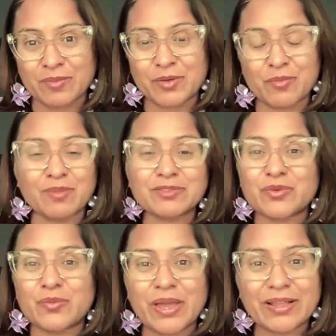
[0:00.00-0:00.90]
Their moms
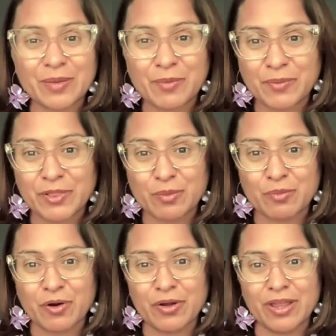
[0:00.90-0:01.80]
would wake them up in the
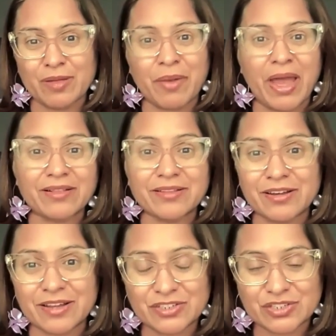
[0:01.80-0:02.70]
morning, pack their
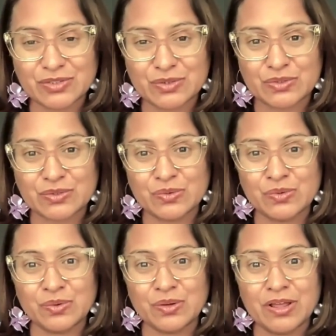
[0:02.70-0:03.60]
lunches to
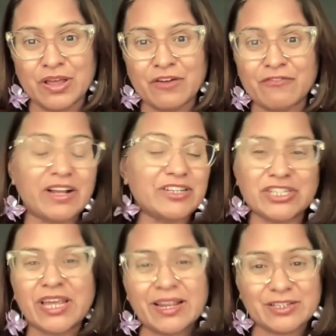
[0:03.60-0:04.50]
school, while
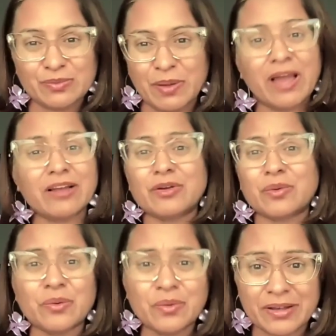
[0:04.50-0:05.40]
she had to pack her
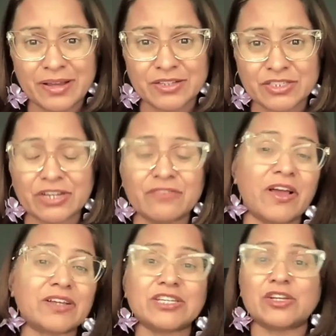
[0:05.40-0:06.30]
own lunch. And in
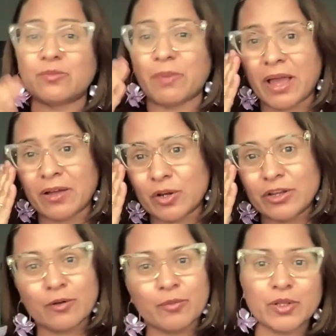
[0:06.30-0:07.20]
fact, she had to pack her
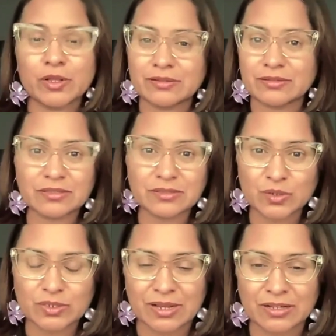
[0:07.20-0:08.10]
little brother and
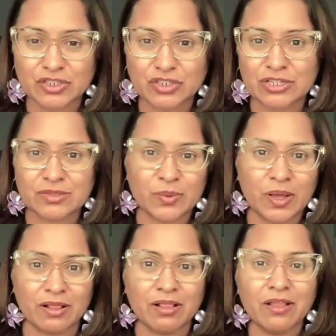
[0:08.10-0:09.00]
sister's lunch as
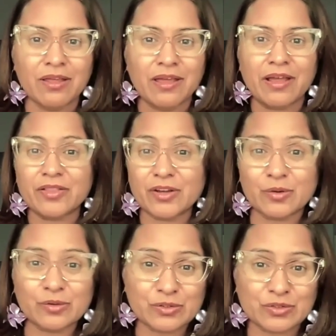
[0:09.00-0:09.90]
well, and then
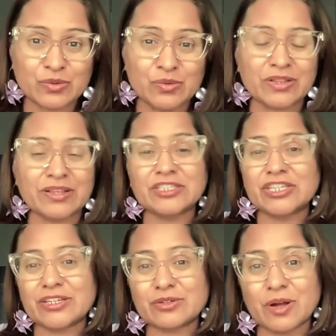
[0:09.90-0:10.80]
go to school. And then she
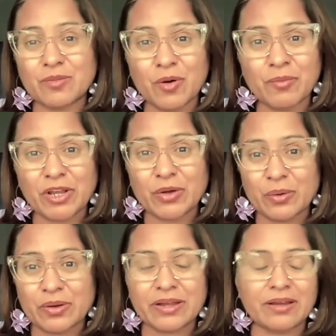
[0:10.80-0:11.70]
had to come home and
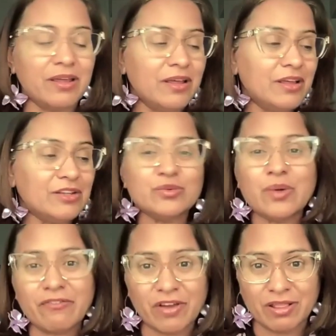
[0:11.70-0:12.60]
cook and do
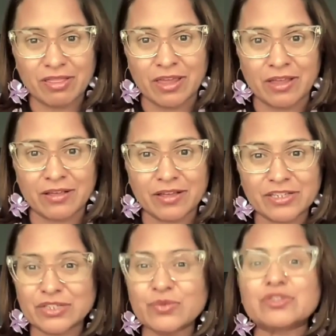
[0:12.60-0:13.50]
everything. And
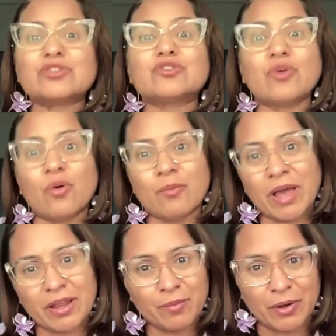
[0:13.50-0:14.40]
she was so
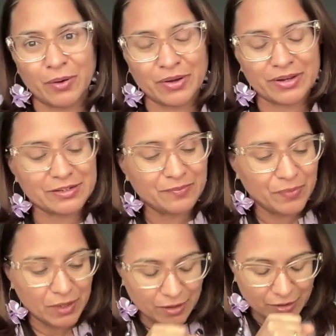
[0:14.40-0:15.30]
mad about it.
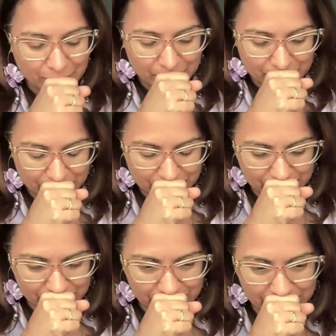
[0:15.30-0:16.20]

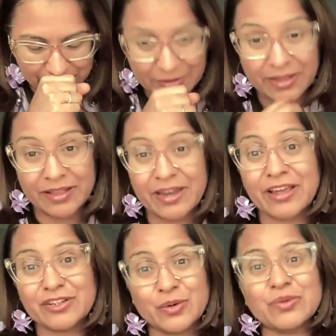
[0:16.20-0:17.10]
And then I
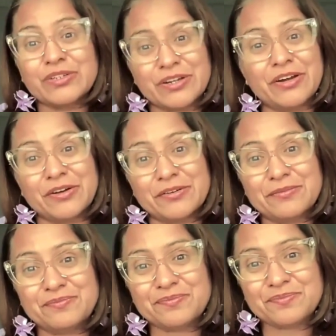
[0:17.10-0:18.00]
told her
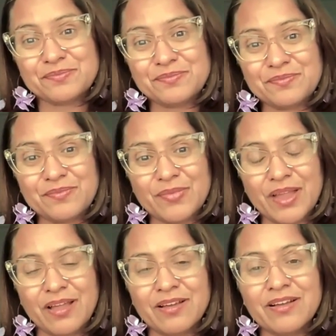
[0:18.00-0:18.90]

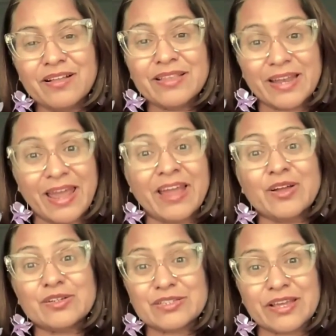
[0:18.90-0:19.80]
that
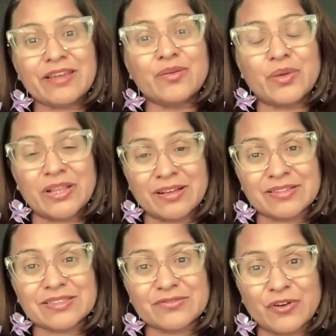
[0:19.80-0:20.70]
anger stayed with
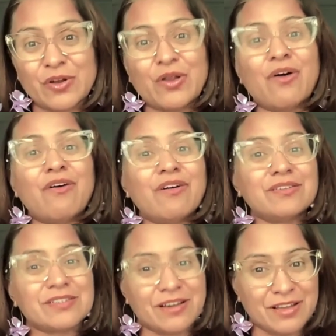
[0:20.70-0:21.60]
us for a
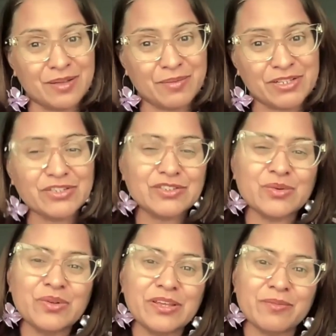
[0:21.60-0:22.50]
long time. And just
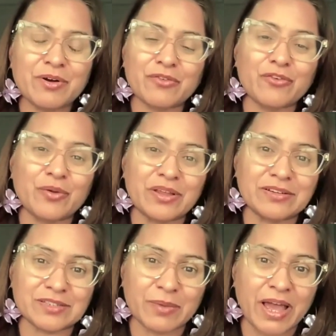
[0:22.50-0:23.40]
only about 4
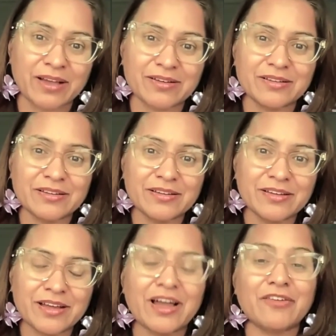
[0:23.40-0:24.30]
years back,
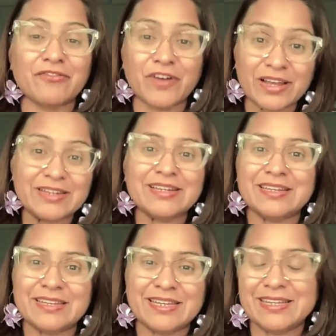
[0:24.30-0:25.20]
I have
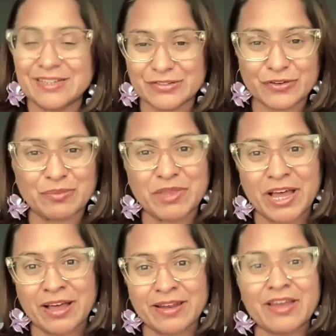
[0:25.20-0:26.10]
finally healed from that.